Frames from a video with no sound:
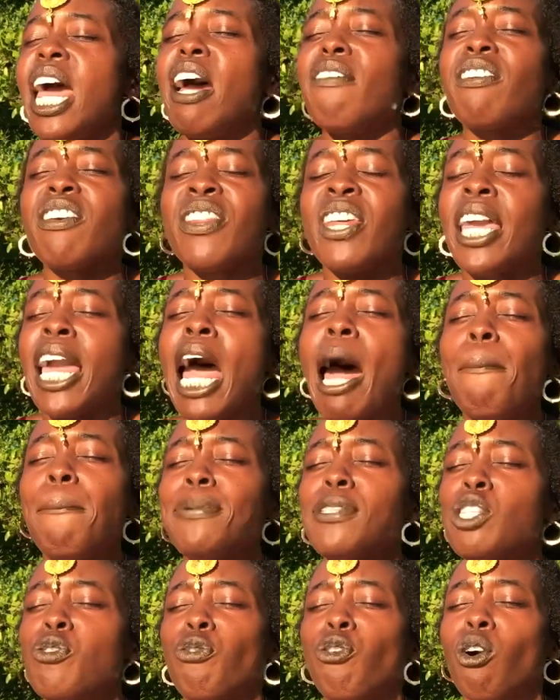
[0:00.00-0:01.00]
that everything
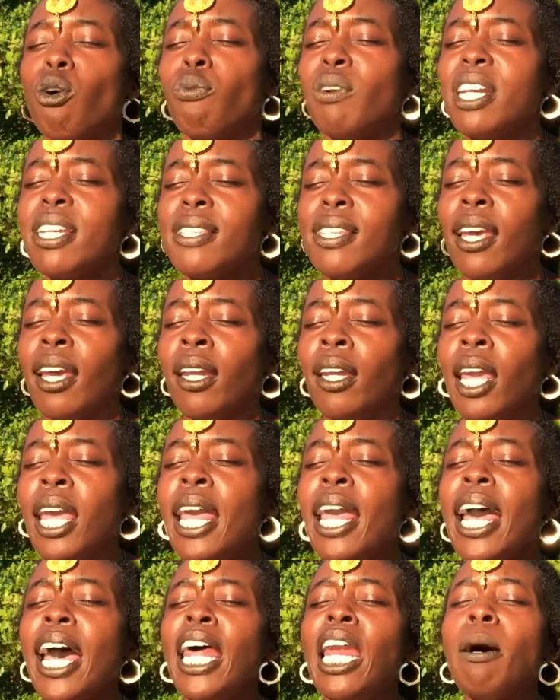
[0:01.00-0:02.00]
happens for a reason.
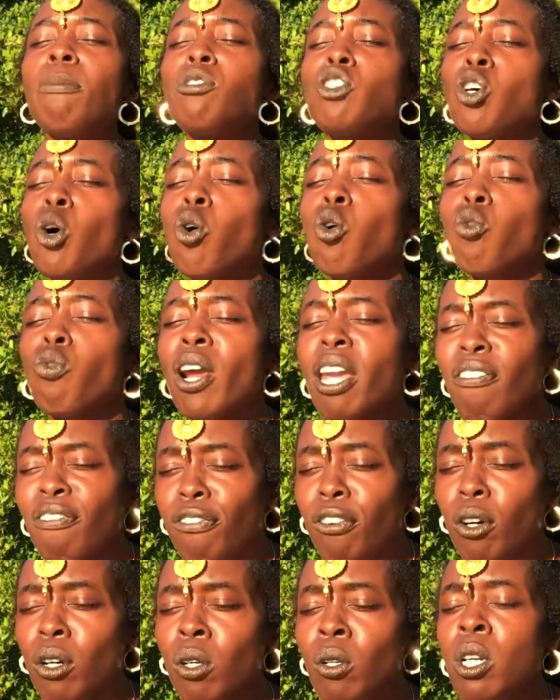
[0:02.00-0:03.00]
And I'm so
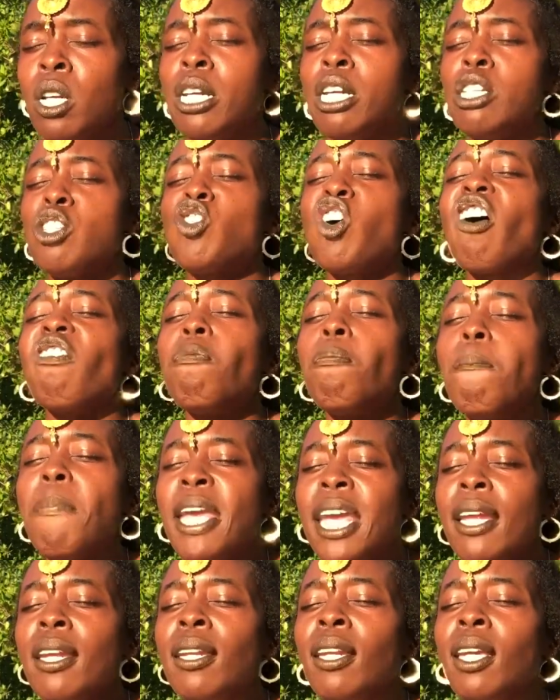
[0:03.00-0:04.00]
grateful to have
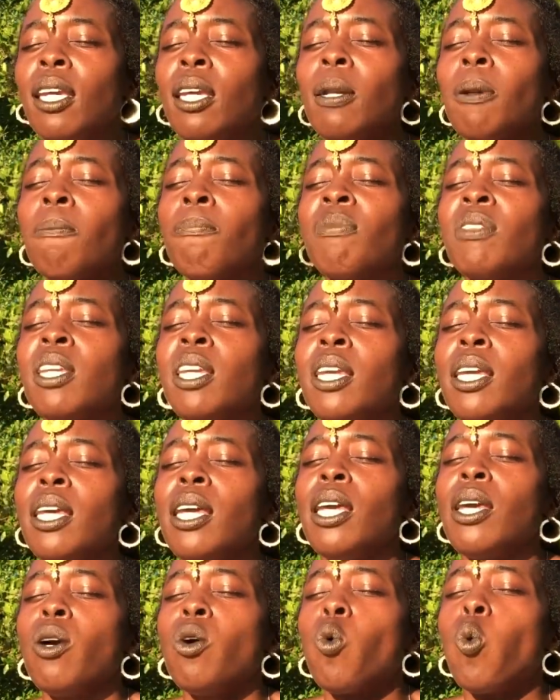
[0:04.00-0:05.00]
been
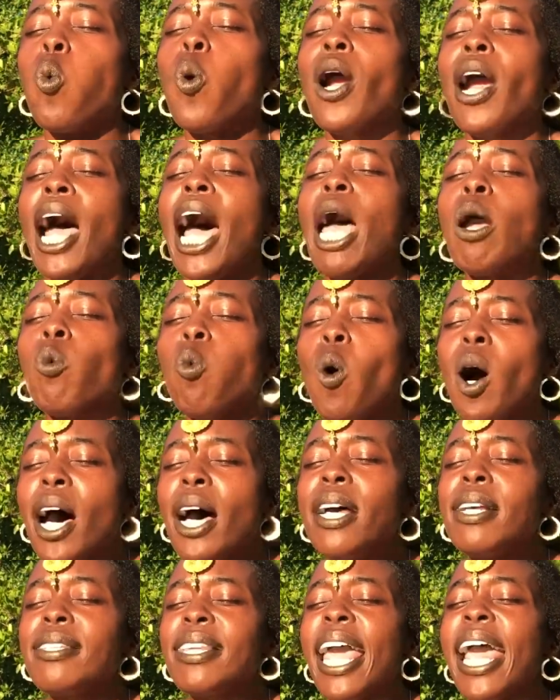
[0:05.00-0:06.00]
where I
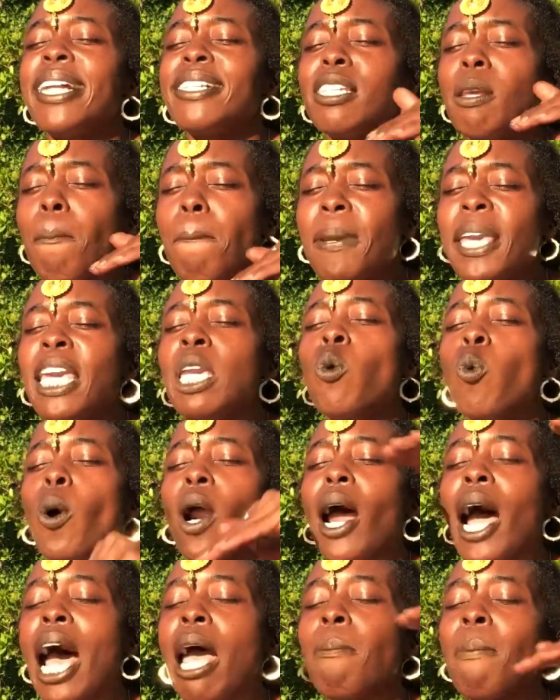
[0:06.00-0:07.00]
was and to be
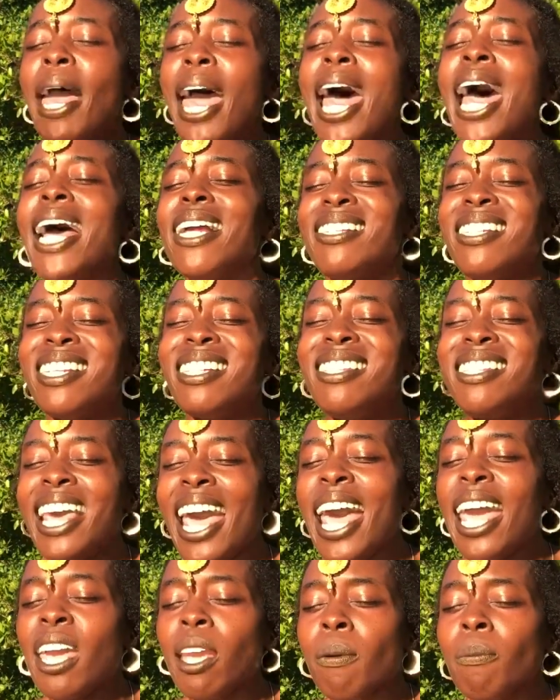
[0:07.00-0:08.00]
where I'm at
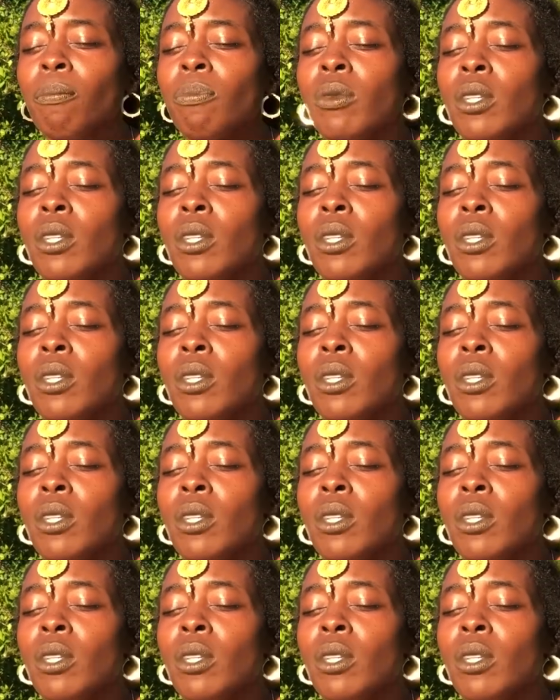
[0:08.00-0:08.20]
today,